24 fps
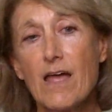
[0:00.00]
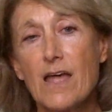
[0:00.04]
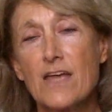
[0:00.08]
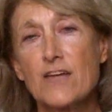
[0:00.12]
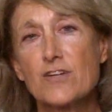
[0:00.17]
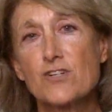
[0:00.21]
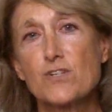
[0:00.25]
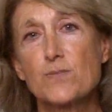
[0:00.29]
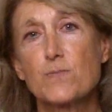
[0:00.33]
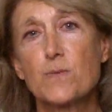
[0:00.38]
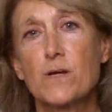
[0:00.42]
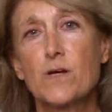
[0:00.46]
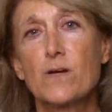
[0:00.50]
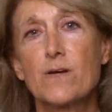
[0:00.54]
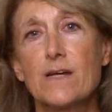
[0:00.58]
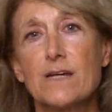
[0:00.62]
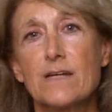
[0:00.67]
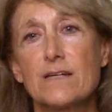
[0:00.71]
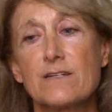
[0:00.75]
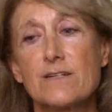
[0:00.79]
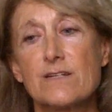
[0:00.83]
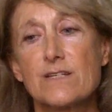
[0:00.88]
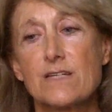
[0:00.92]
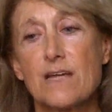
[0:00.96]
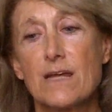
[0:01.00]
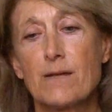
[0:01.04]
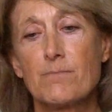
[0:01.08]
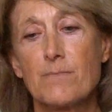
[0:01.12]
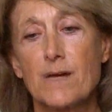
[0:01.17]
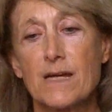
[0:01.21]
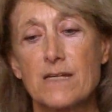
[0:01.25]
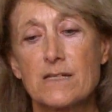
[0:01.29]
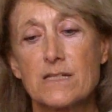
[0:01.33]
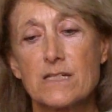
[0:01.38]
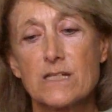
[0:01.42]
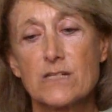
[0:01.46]
experience and
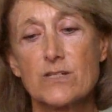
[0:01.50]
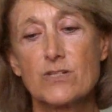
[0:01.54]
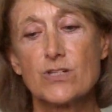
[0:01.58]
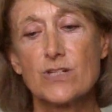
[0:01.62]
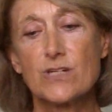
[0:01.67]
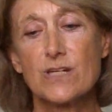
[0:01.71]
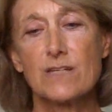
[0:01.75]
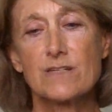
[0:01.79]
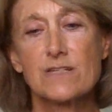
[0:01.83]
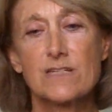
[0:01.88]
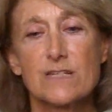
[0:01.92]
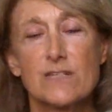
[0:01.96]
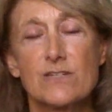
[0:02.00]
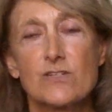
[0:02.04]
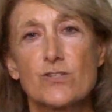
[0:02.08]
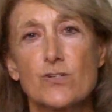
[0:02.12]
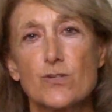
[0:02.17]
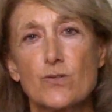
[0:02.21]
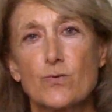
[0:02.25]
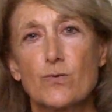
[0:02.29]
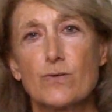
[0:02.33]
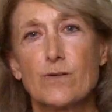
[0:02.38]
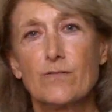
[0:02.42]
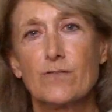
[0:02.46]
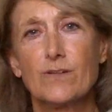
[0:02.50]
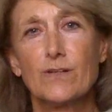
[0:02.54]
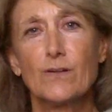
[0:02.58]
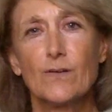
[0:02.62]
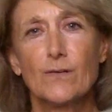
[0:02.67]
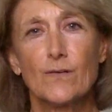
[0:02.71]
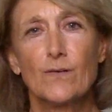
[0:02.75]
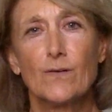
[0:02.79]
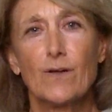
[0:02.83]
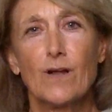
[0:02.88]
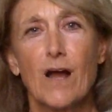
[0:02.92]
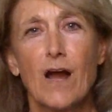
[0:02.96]
my teachings is to
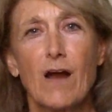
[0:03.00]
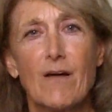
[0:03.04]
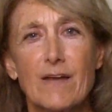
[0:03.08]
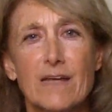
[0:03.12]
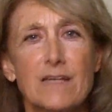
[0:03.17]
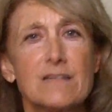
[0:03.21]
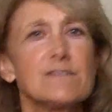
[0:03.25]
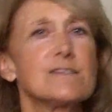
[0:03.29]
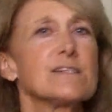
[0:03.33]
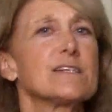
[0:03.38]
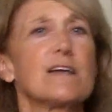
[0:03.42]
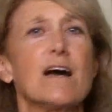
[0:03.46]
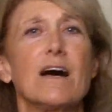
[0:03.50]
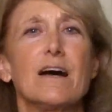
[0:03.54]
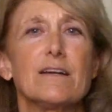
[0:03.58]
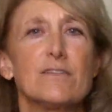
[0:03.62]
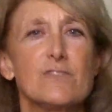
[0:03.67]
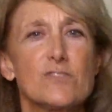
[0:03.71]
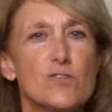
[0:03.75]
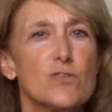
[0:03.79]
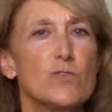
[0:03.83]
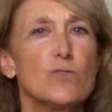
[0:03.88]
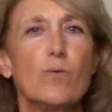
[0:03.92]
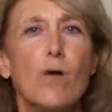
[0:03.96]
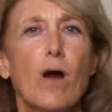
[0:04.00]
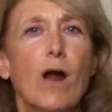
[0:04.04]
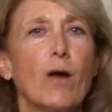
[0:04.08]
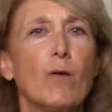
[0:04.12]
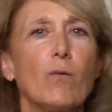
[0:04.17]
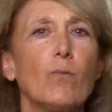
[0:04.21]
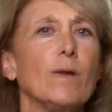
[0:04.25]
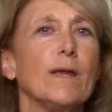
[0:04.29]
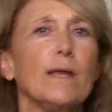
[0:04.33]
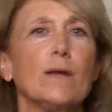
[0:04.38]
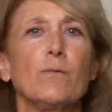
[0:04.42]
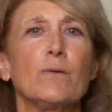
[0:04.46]
reveal our insides. Who
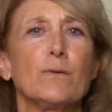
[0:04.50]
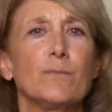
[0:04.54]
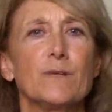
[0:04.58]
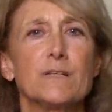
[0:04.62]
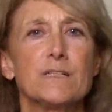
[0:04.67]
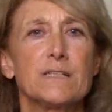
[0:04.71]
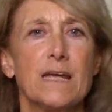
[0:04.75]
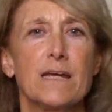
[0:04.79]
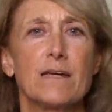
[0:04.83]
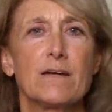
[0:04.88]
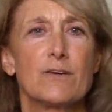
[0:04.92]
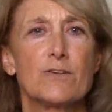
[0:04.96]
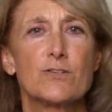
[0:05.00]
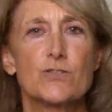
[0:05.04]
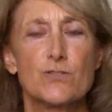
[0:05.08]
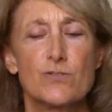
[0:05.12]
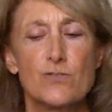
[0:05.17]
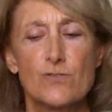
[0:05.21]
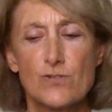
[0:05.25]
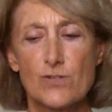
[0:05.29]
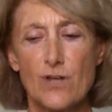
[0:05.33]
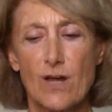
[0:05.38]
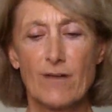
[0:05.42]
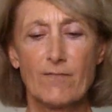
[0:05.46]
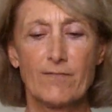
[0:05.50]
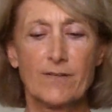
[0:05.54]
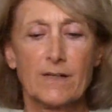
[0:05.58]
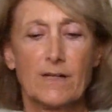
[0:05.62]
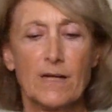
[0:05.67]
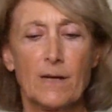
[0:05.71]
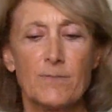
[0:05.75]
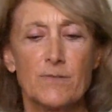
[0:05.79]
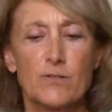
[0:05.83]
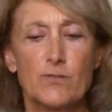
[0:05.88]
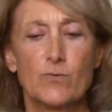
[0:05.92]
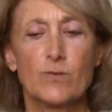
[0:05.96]
are we when we take our shoes off
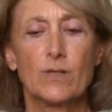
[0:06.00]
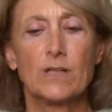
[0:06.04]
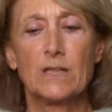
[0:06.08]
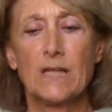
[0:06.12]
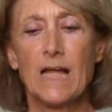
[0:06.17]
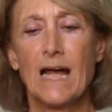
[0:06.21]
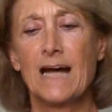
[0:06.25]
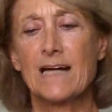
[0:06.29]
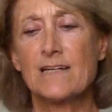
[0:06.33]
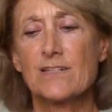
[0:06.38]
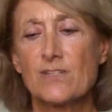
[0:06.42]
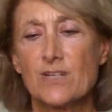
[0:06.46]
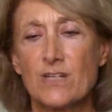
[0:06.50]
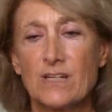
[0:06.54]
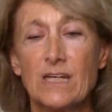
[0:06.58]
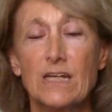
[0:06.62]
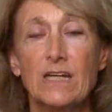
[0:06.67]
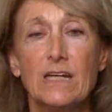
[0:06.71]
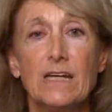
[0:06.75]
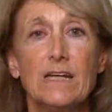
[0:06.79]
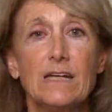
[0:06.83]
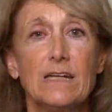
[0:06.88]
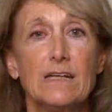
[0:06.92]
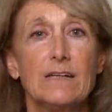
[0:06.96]
and come into a class, and